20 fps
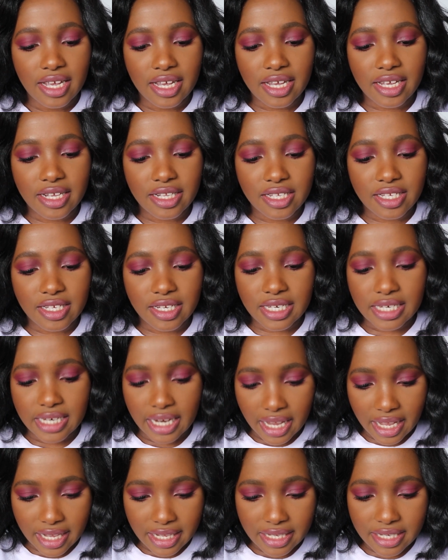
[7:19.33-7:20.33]
It's
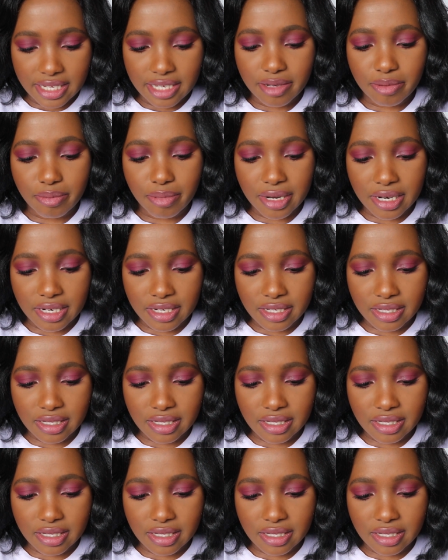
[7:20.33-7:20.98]
dense, but it's